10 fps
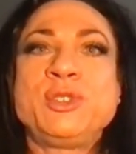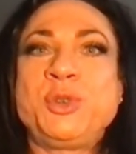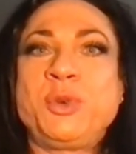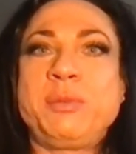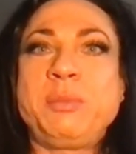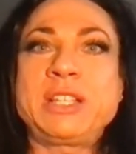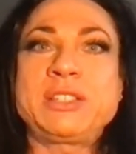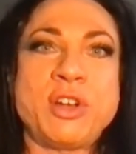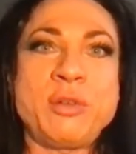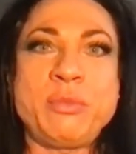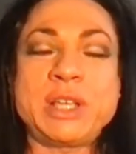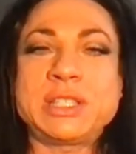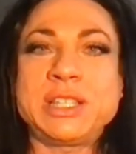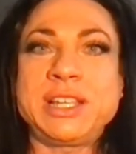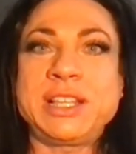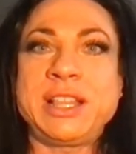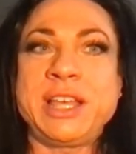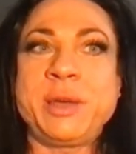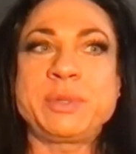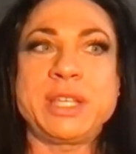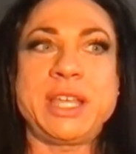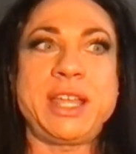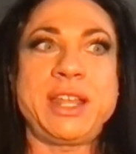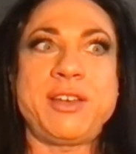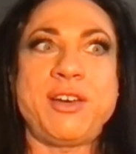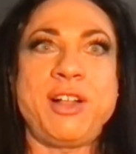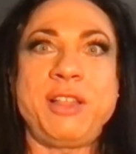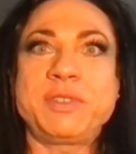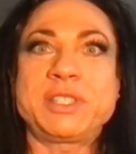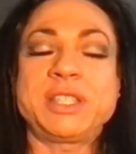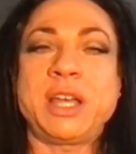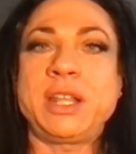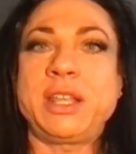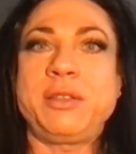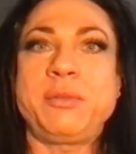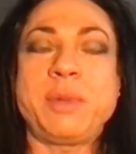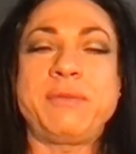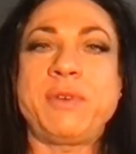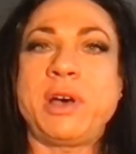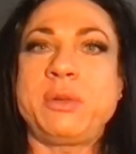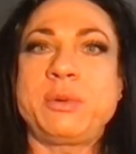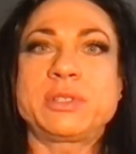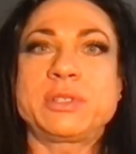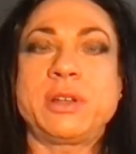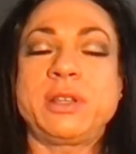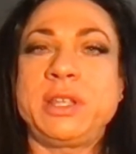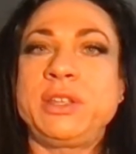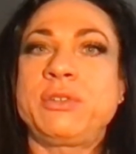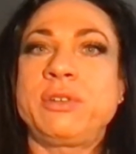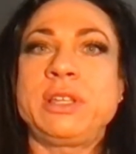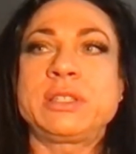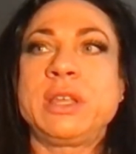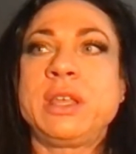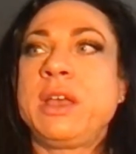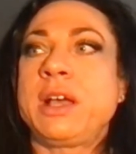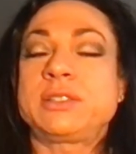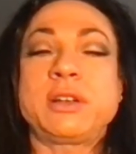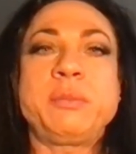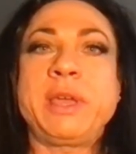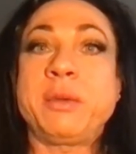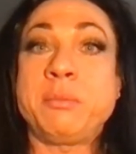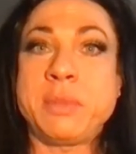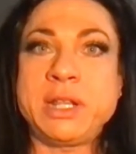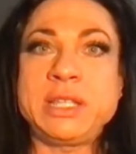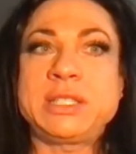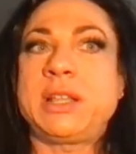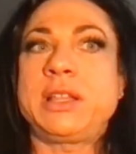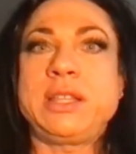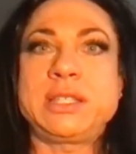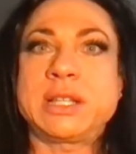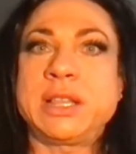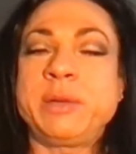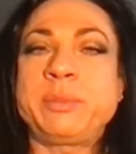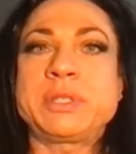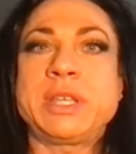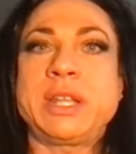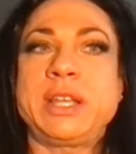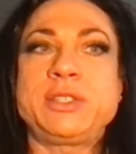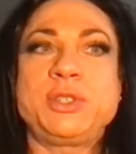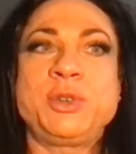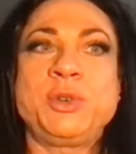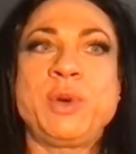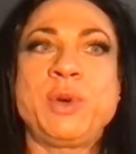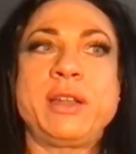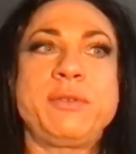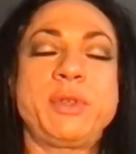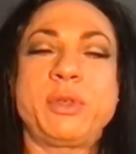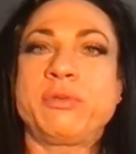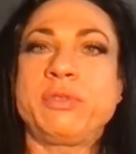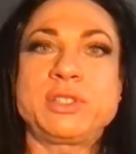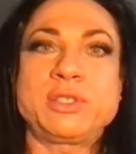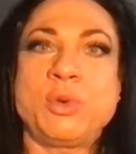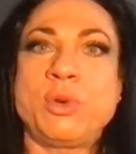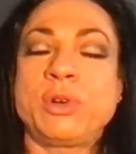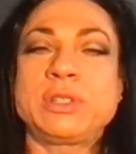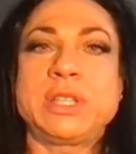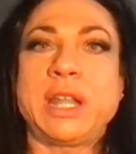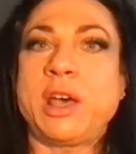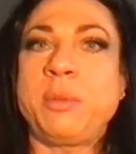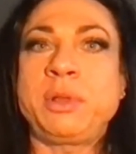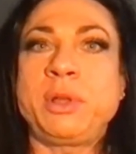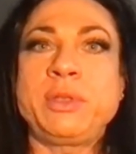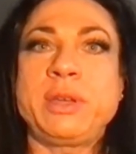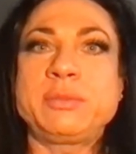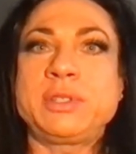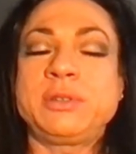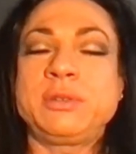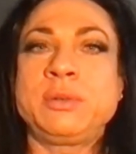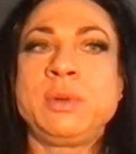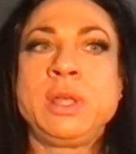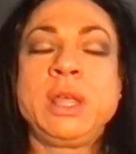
doing mixed arm wrestling clips. And all of a sudden my followers started to increase. I started making money selling these clips that I do out of the 3 stores that I upload them to.